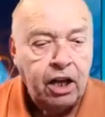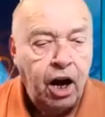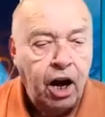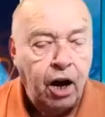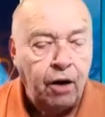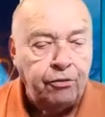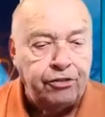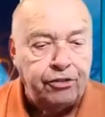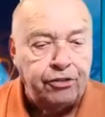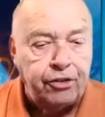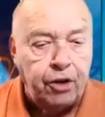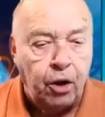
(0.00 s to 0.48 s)

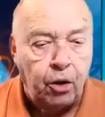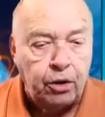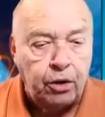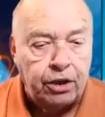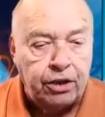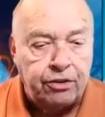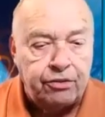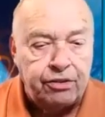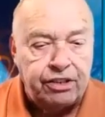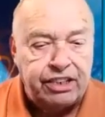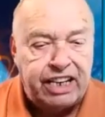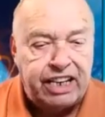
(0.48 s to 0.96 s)
of
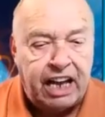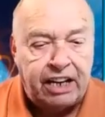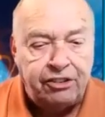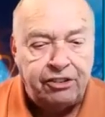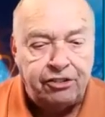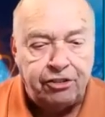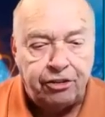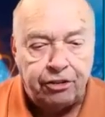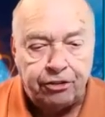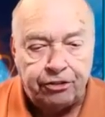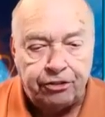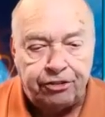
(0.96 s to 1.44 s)
stolen
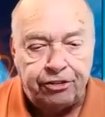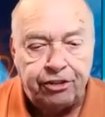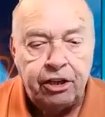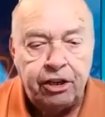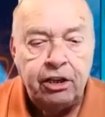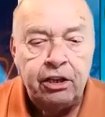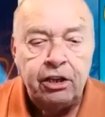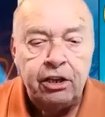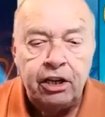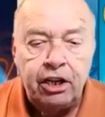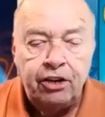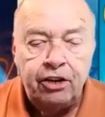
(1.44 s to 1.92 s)
credentials
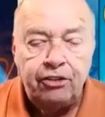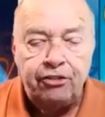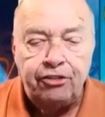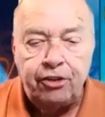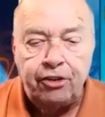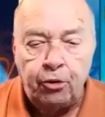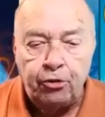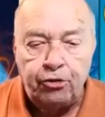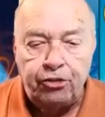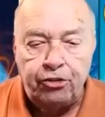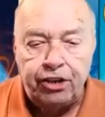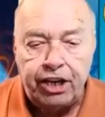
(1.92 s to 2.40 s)

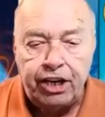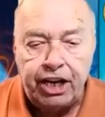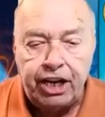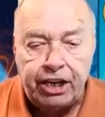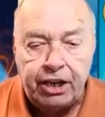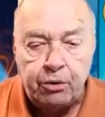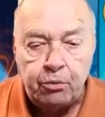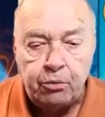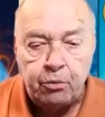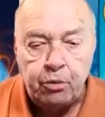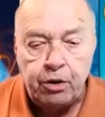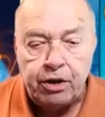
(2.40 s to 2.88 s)

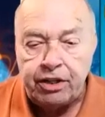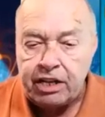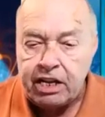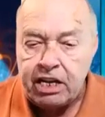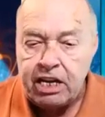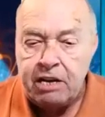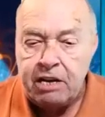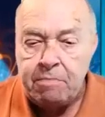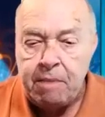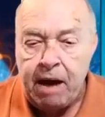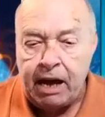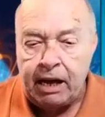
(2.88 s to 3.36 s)
associated
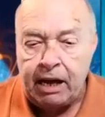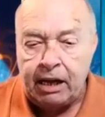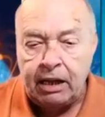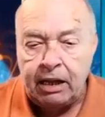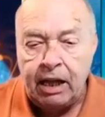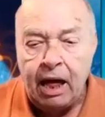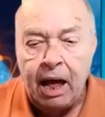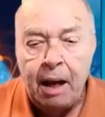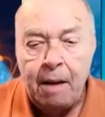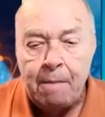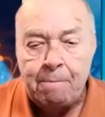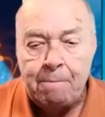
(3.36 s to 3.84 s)
with
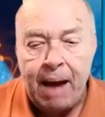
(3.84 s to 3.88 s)
email,